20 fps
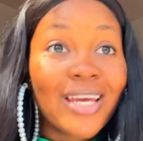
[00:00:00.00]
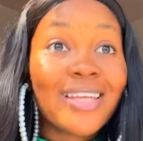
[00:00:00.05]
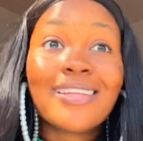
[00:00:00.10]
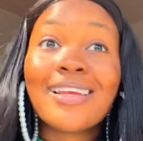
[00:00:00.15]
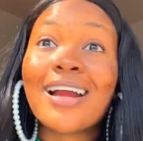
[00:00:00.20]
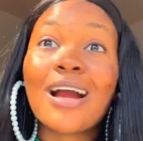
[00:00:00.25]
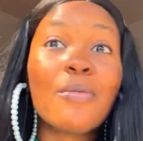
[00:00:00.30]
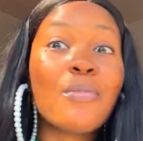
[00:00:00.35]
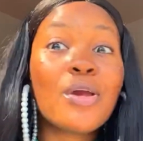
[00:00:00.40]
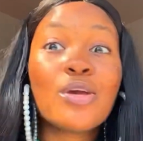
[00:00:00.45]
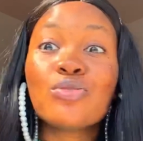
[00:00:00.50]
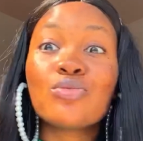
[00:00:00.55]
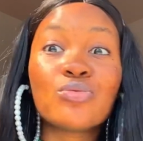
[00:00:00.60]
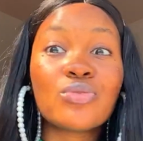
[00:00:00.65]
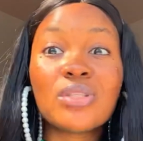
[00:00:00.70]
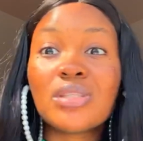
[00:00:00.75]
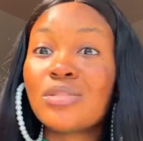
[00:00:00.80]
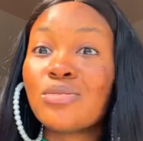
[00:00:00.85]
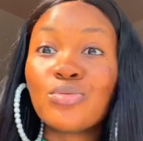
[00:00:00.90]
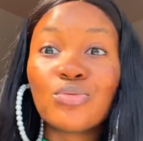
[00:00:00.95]
They can make you to
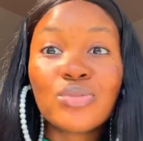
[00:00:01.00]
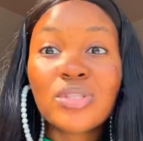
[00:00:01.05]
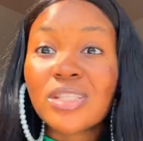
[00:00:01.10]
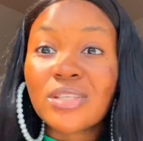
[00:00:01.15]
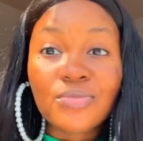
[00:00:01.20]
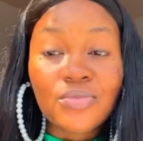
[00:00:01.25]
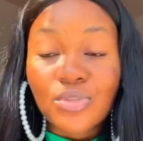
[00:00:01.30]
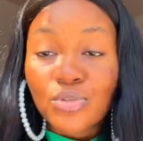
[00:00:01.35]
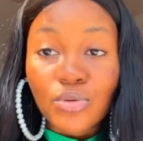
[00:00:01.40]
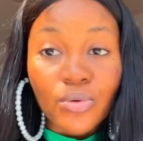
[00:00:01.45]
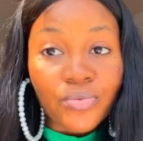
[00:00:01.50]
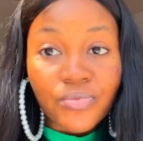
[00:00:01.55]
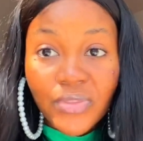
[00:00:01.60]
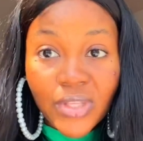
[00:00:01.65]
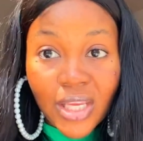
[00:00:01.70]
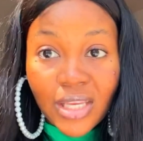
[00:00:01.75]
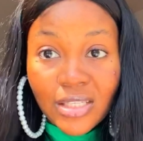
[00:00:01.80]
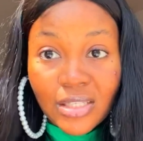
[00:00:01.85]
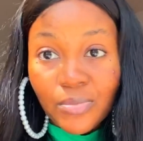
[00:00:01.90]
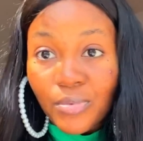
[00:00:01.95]
do series of
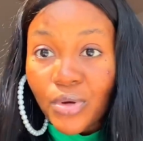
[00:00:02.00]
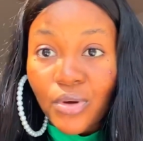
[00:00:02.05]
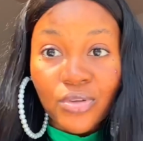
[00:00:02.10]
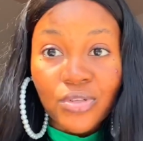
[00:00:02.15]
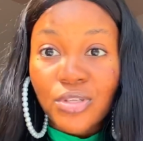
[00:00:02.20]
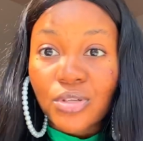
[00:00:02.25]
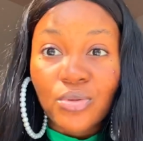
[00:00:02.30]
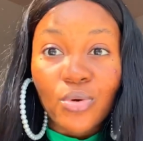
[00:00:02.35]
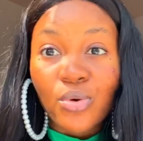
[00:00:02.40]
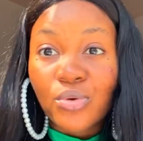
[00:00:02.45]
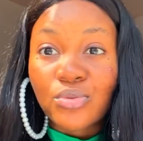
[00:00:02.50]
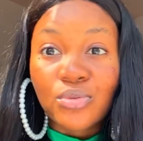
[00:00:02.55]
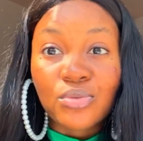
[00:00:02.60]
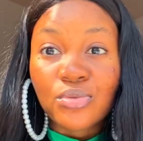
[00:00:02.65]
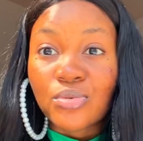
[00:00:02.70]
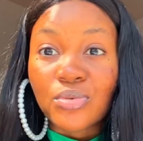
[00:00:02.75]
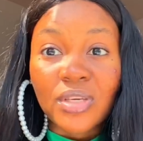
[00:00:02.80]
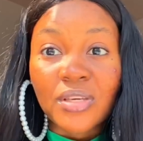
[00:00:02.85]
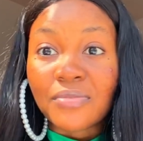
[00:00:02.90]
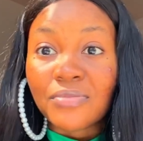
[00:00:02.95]
tests because they don't want you
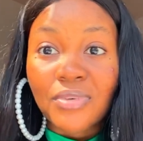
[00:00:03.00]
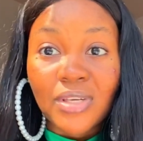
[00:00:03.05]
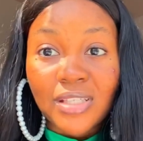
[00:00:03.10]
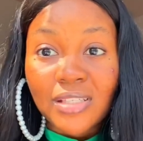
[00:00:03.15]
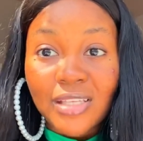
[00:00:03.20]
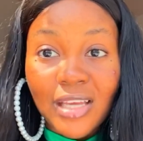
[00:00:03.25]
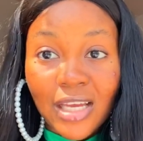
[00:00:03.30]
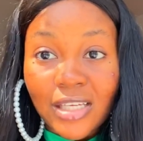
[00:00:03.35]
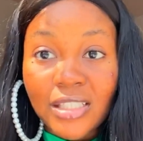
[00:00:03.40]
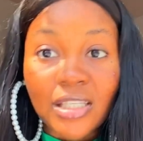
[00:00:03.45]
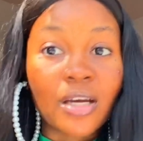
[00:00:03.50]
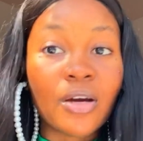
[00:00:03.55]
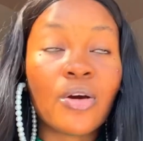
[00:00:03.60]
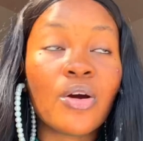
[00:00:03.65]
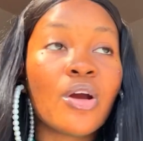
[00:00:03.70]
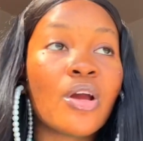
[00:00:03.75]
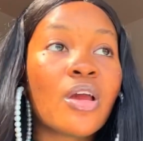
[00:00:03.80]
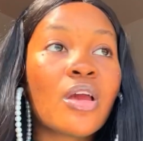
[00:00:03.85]
to infect their child.